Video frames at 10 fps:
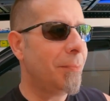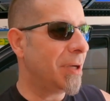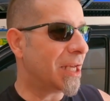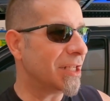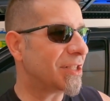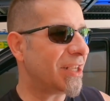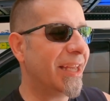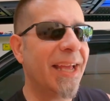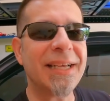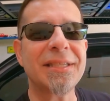because
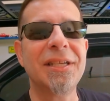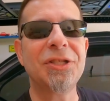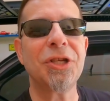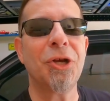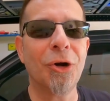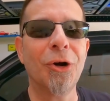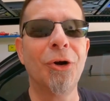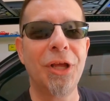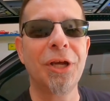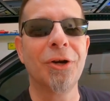in essence, you're
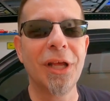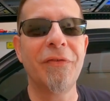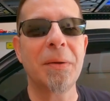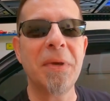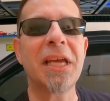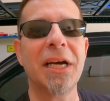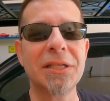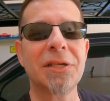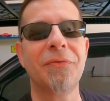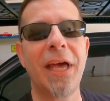earning your living
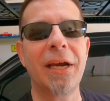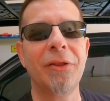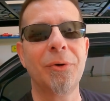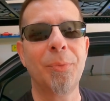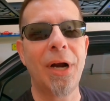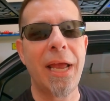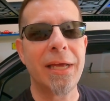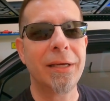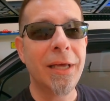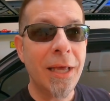because of that other
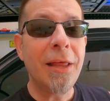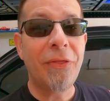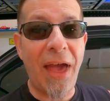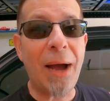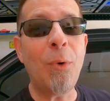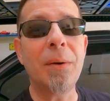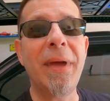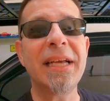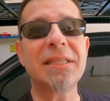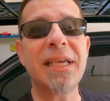brand. That one
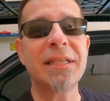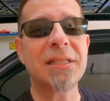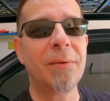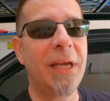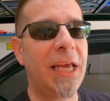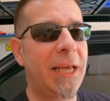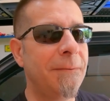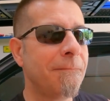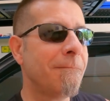makes sense to me,